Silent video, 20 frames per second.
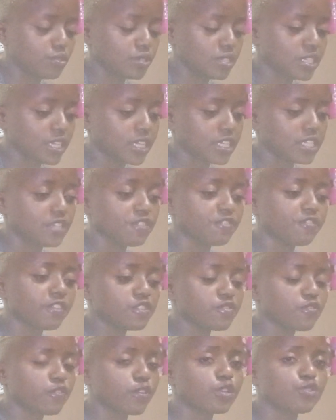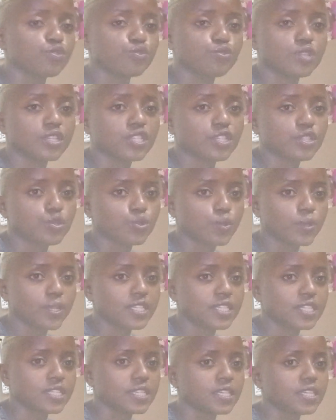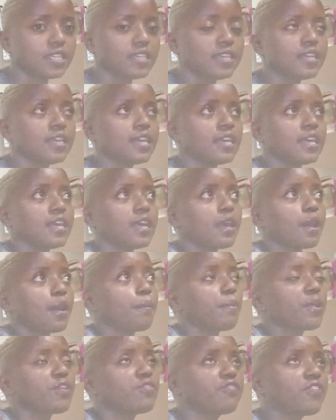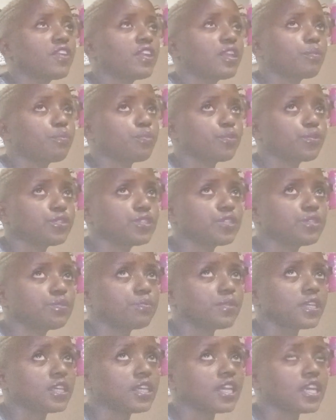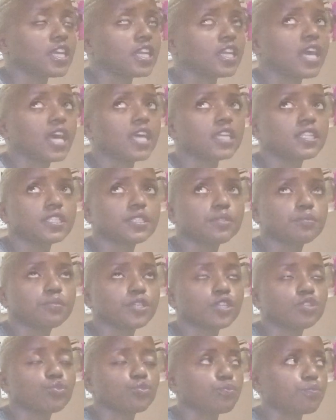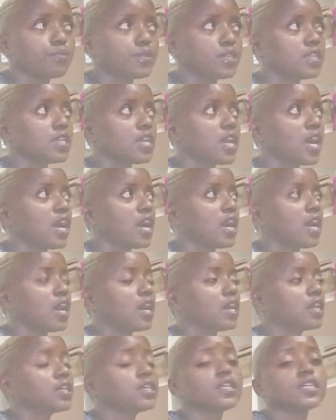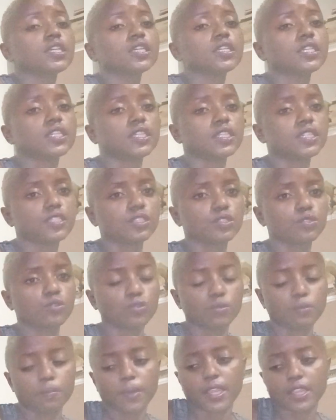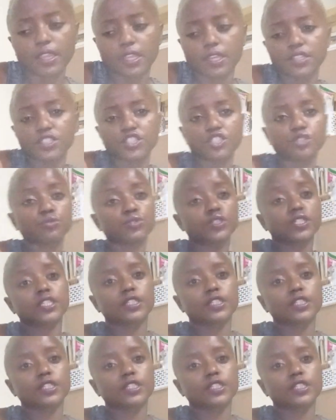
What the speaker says: 2019, fast forward to 2020, my friend approached me and asked me to be her kid's godmother. She was